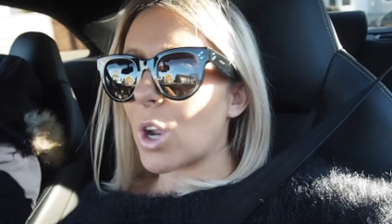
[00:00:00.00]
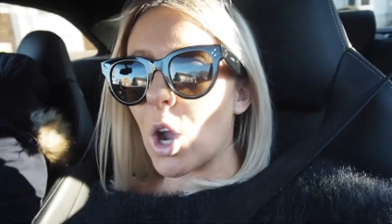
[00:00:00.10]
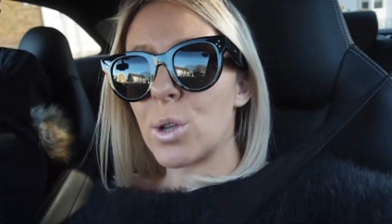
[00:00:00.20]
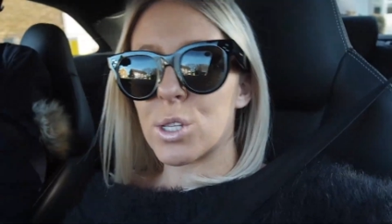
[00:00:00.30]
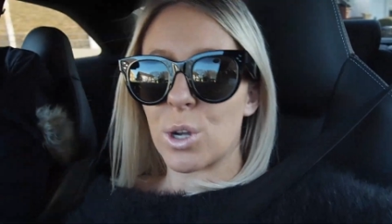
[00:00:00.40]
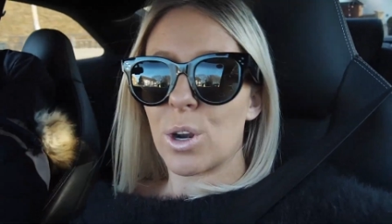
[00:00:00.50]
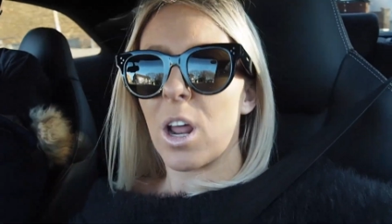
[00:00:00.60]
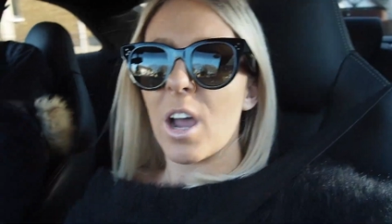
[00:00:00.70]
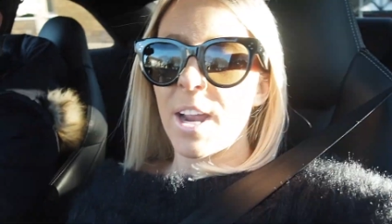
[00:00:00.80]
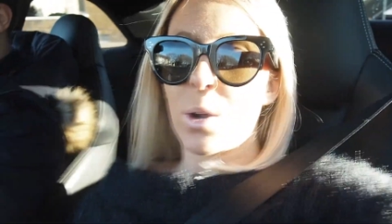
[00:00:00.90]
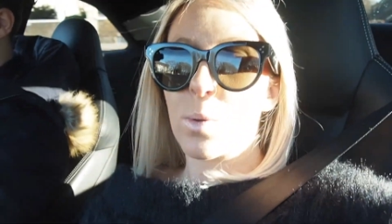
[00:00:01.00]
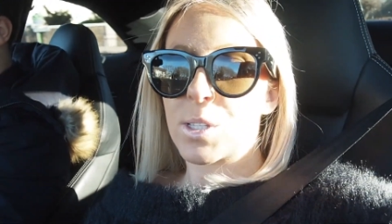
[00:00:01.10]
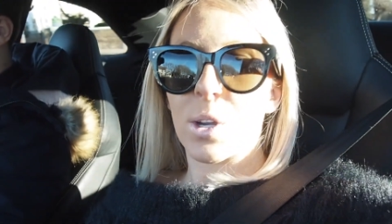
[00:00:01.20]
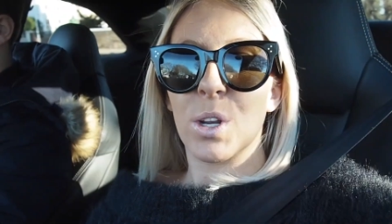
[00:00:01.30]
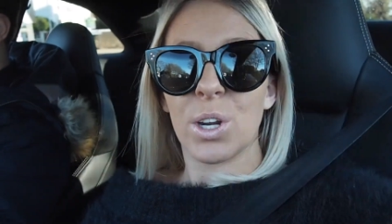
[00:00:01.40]
Coast online
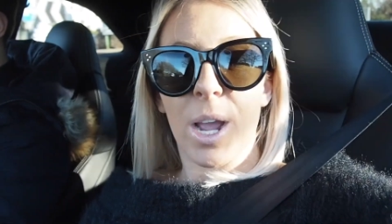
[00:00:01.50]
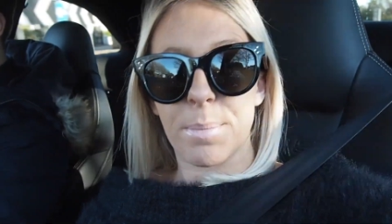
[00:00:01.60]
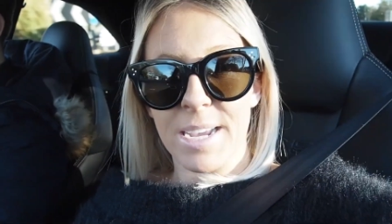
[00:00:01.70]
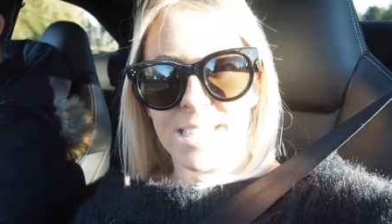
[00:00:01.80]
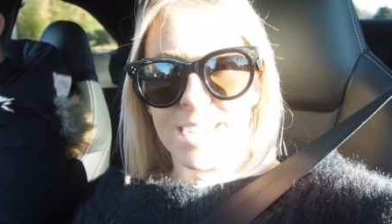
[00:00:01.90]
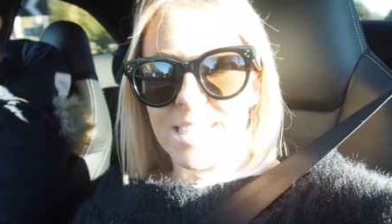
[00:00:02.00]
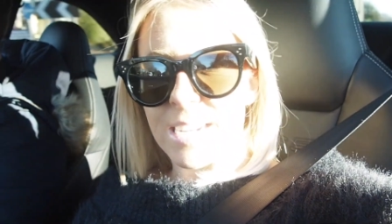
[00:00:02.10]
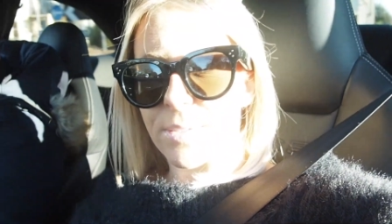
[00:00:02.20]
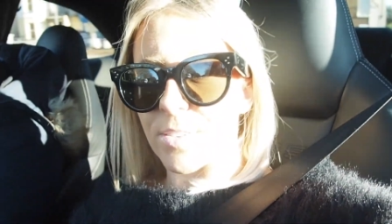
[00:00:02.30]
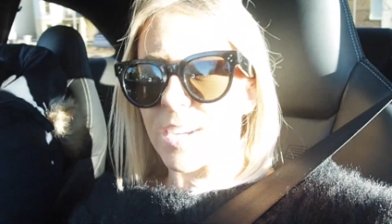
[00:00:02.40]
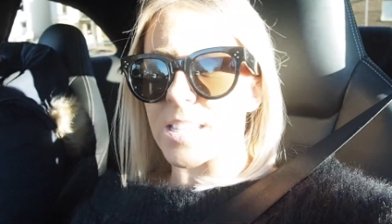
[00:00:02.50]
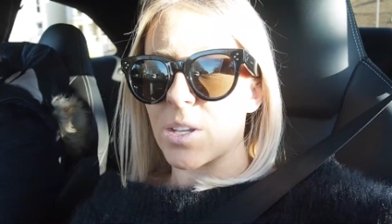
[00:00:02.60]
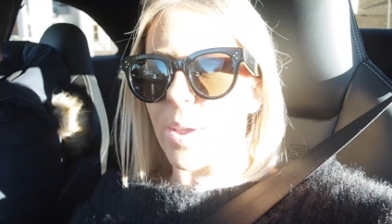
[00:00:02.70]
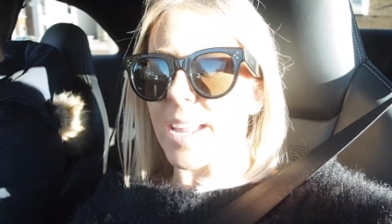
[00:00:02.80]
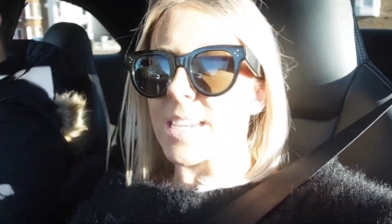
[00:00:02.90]
also couldn't come next day's delivery,
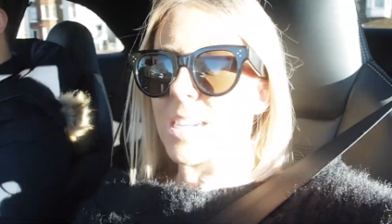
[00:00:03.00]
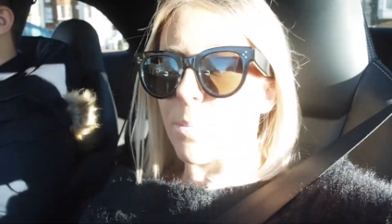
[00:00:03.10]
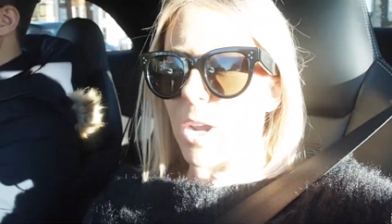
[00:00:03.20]
so I ended up